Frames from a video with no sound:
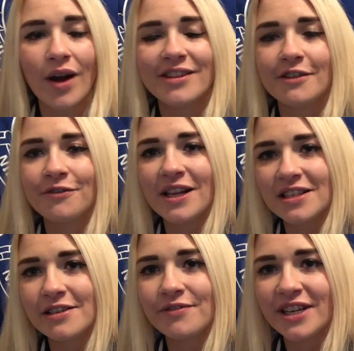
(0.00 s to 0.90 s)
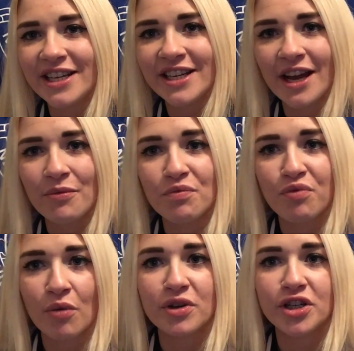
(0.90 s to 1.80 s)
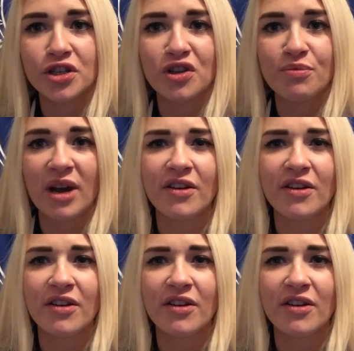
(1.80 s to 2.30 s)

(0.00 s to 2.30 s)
and defensively, yeah, we probably should do better.